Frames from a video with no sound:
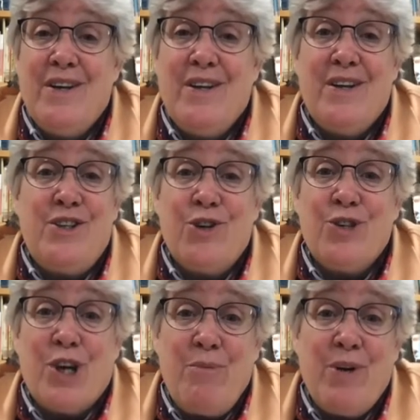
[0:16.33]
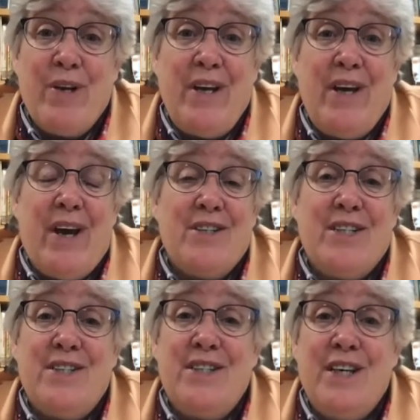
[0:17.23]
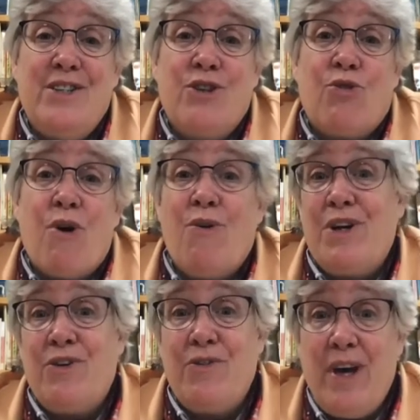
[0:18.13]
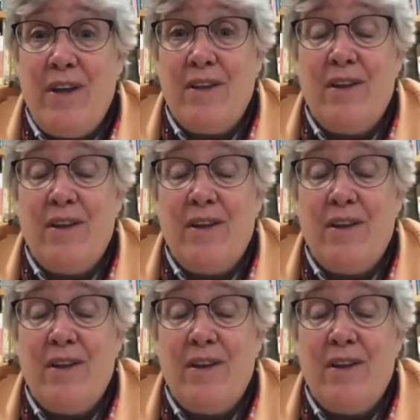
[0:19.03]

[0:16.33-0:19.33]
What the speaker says: the church community as it seeks to grow in its faith